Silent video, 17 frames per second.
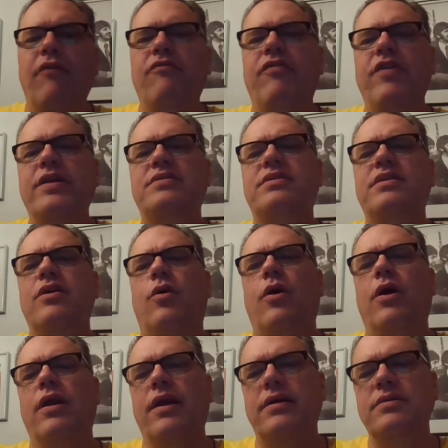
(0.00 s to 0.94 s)
Vesey
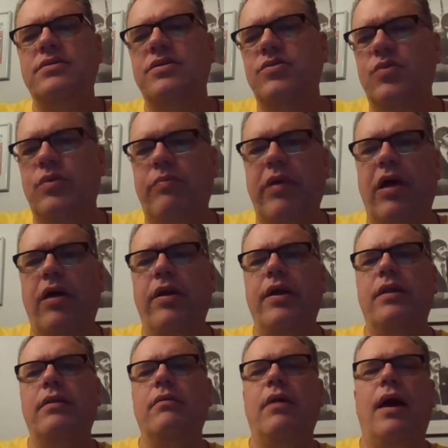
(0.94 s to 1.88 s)
organized his
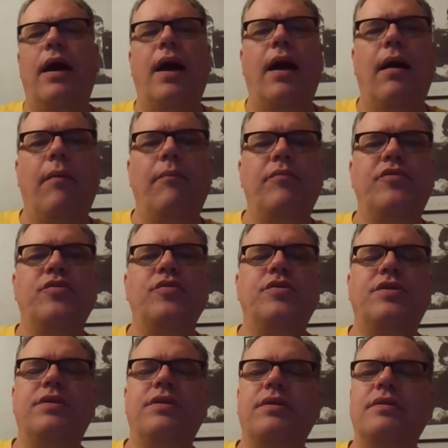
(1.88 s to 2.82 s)
rebellion
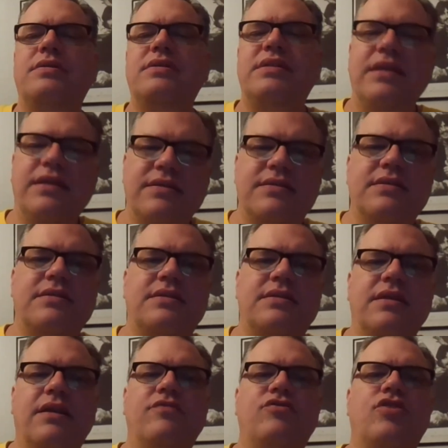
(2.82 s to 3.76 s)
to seize the
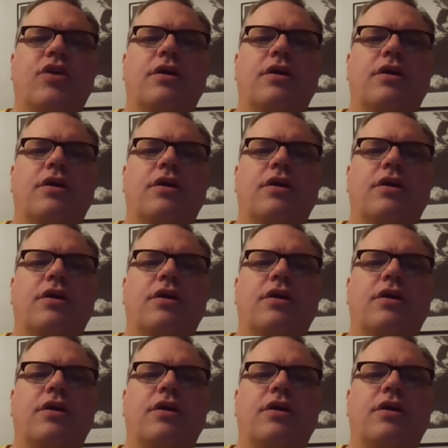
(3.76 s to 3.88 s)
city of